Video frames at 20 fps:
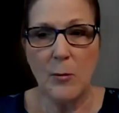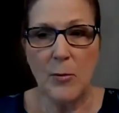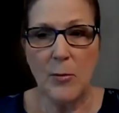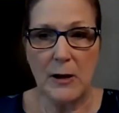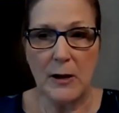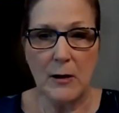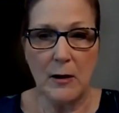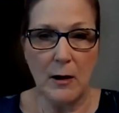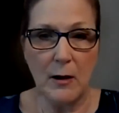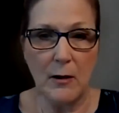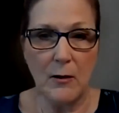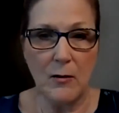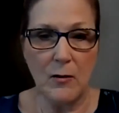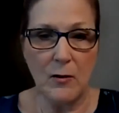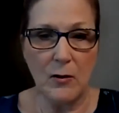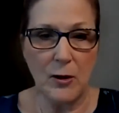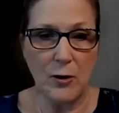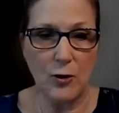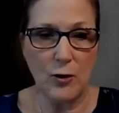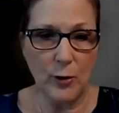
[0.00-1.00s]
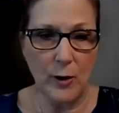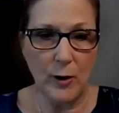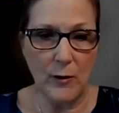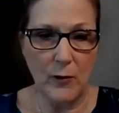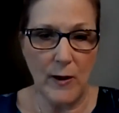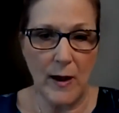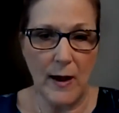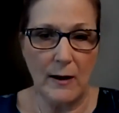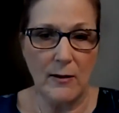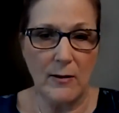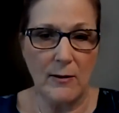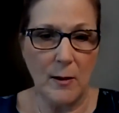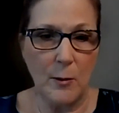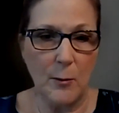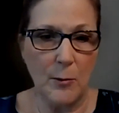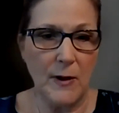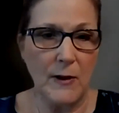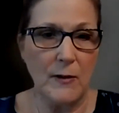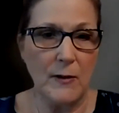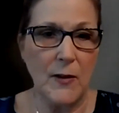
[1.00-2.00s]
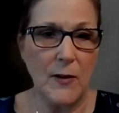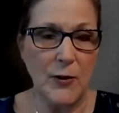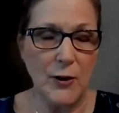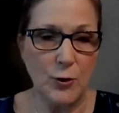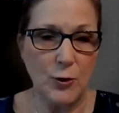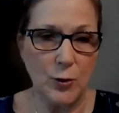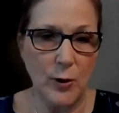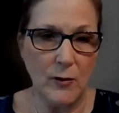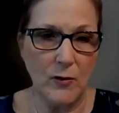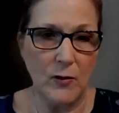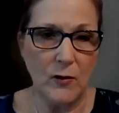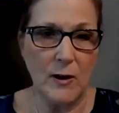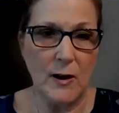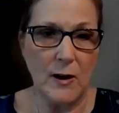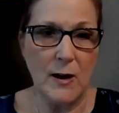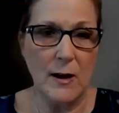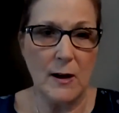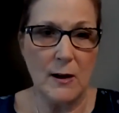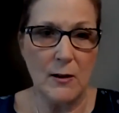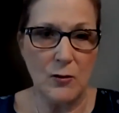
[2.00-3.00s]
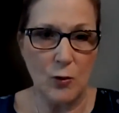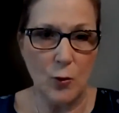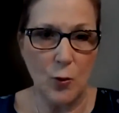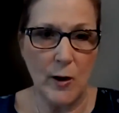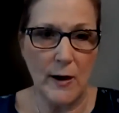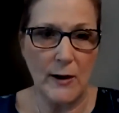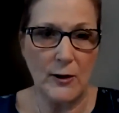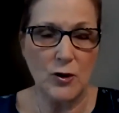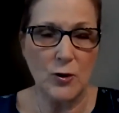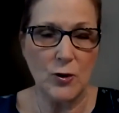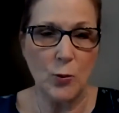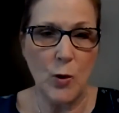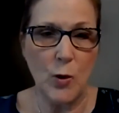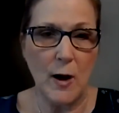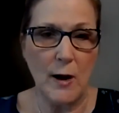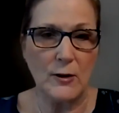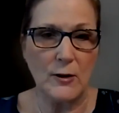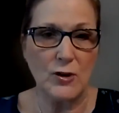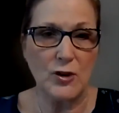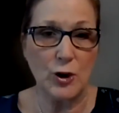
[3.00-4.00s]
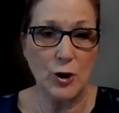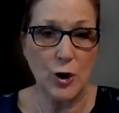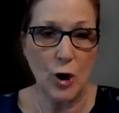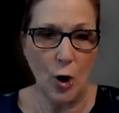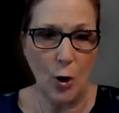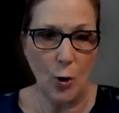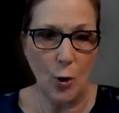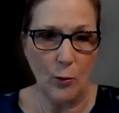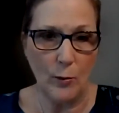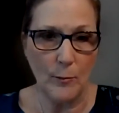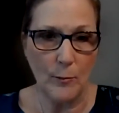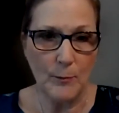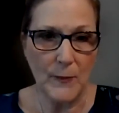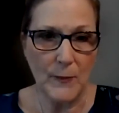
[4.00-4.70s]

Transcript: because the trust that is something that the trustee is going to want to know.